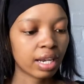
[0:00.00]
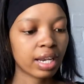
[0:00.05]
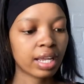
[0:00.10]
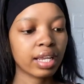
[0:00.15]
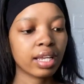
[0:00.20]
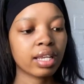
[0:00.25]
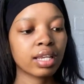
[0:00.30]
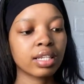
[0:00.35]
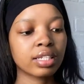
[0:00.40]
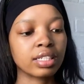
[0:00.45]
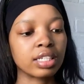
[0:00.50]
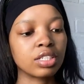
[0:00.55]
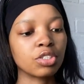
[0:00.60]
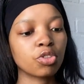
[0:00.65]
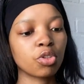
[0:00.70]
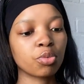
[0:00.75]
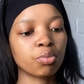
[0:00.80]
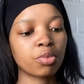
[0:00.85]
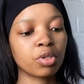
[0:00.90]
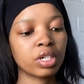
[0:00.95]
like just
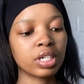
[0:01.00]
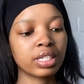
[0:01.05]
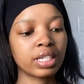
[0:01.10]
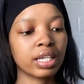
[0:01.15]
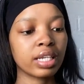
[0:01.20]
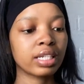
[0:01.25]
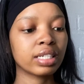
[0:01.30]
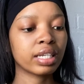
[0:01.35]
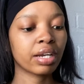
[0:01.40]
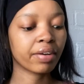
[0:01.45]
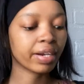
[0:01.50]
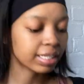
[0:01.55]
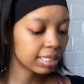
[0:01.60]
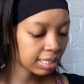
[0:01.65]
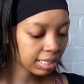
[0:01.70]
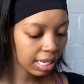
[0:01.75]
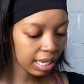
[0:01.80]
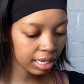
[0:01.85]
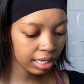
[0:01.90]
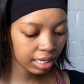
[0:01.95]
don't put it in direct
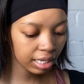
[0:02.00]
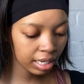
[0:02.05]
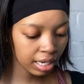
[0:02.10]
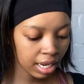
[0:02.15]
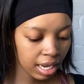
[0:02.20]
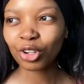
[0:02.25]
sun,